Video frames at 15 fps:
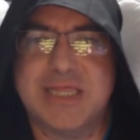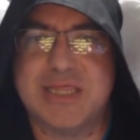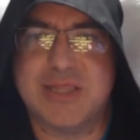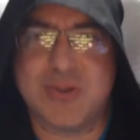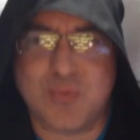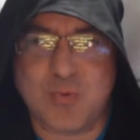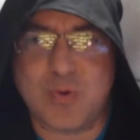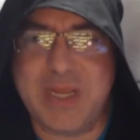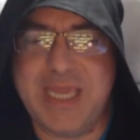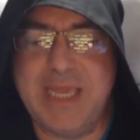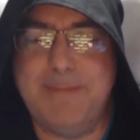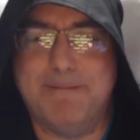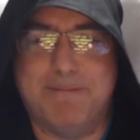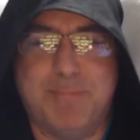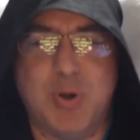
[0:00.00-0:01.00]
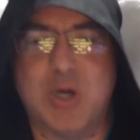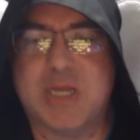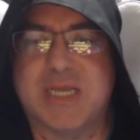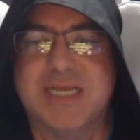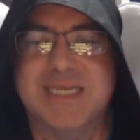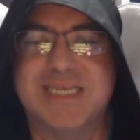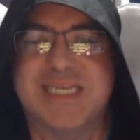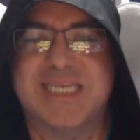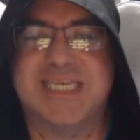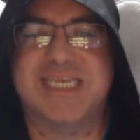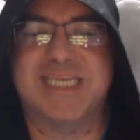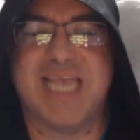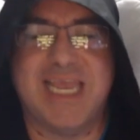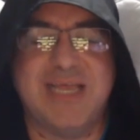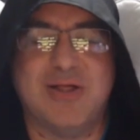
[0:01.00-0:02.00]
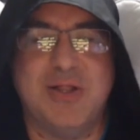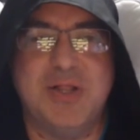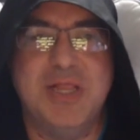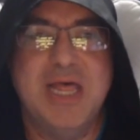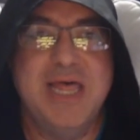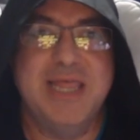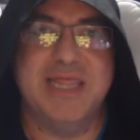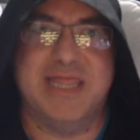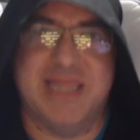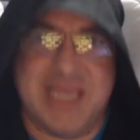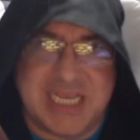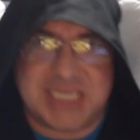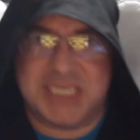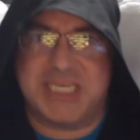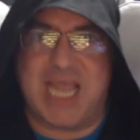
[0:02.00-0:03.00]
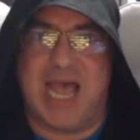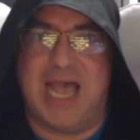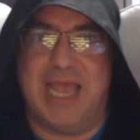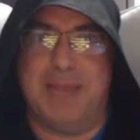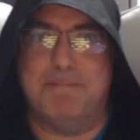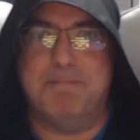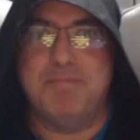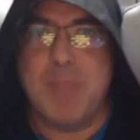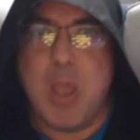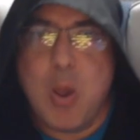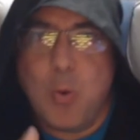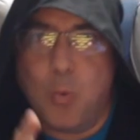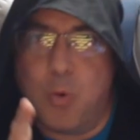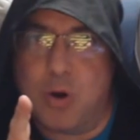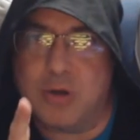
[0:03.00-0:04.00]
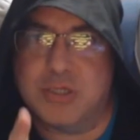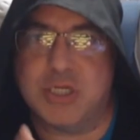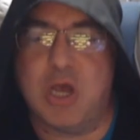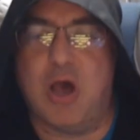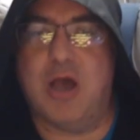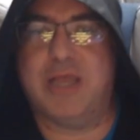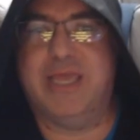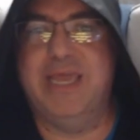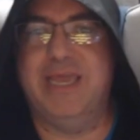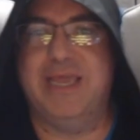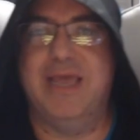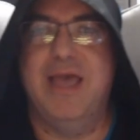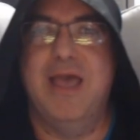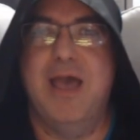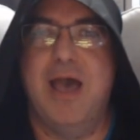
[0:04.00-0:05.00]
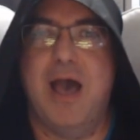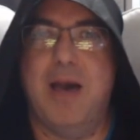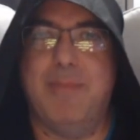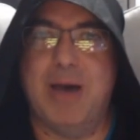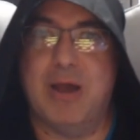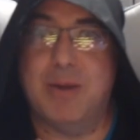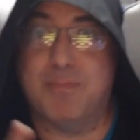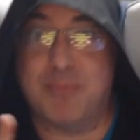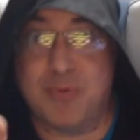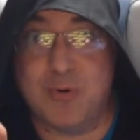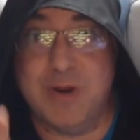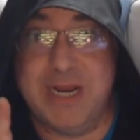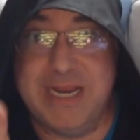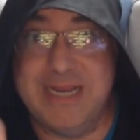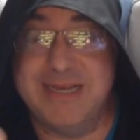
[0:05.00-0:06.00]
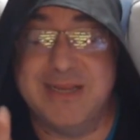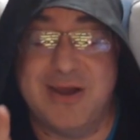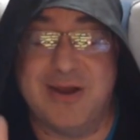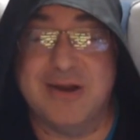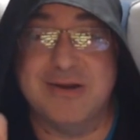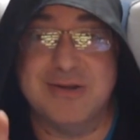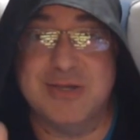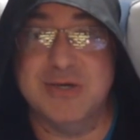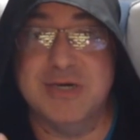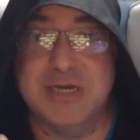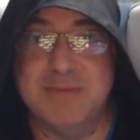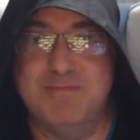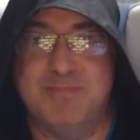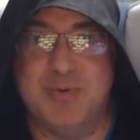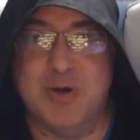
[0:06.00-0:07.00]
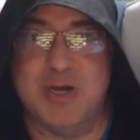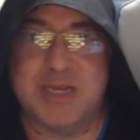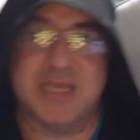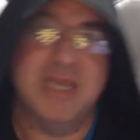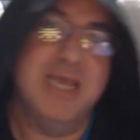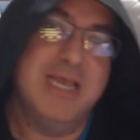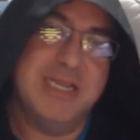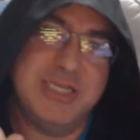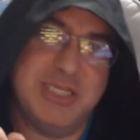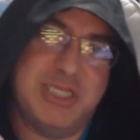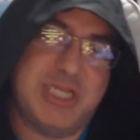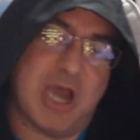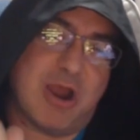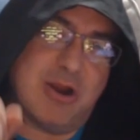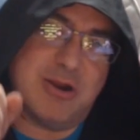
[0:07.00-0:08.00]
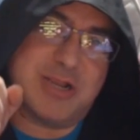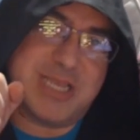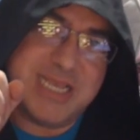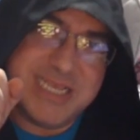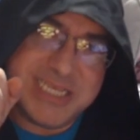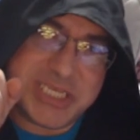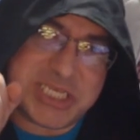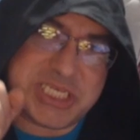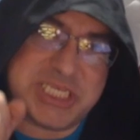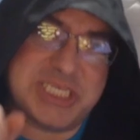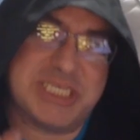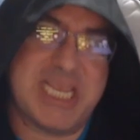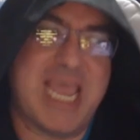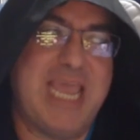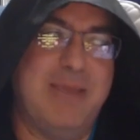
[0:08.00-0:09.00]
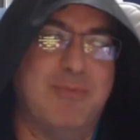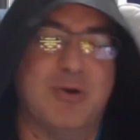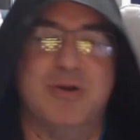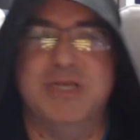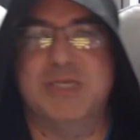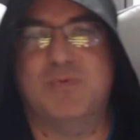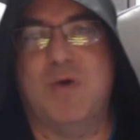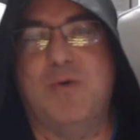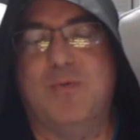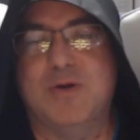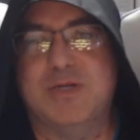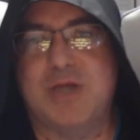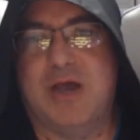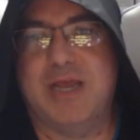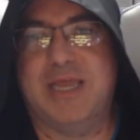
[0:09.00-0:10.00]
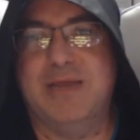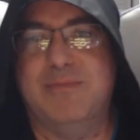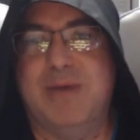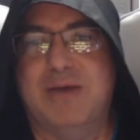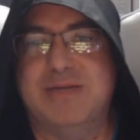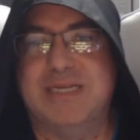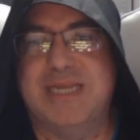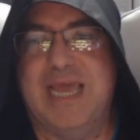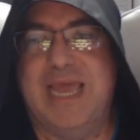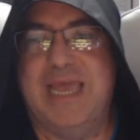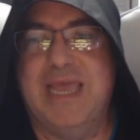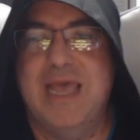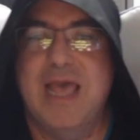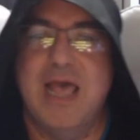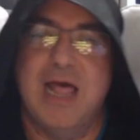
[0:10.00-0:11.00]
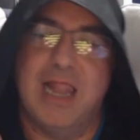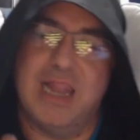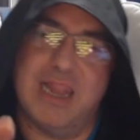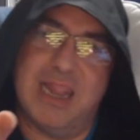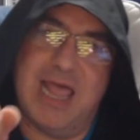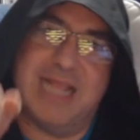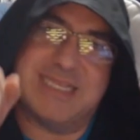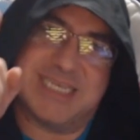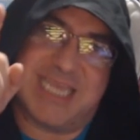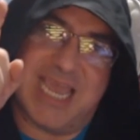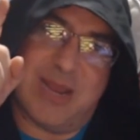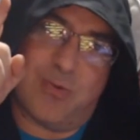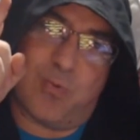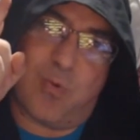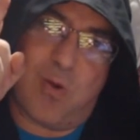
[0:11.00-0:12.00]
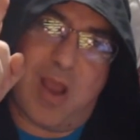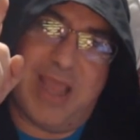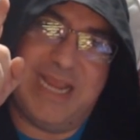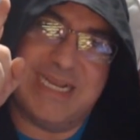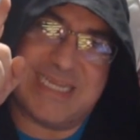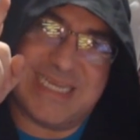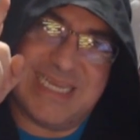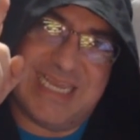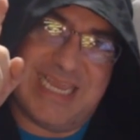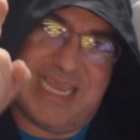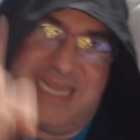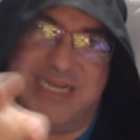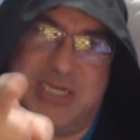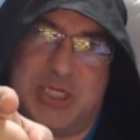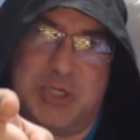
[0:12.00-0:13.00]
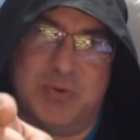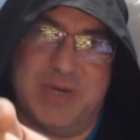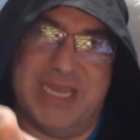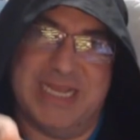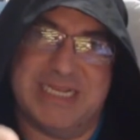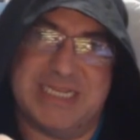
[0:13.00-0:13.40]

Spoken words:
3-book cycle. This time, we're talking about a pretty darn good book. Darksaber is what we're talking about today. Let's get right into it.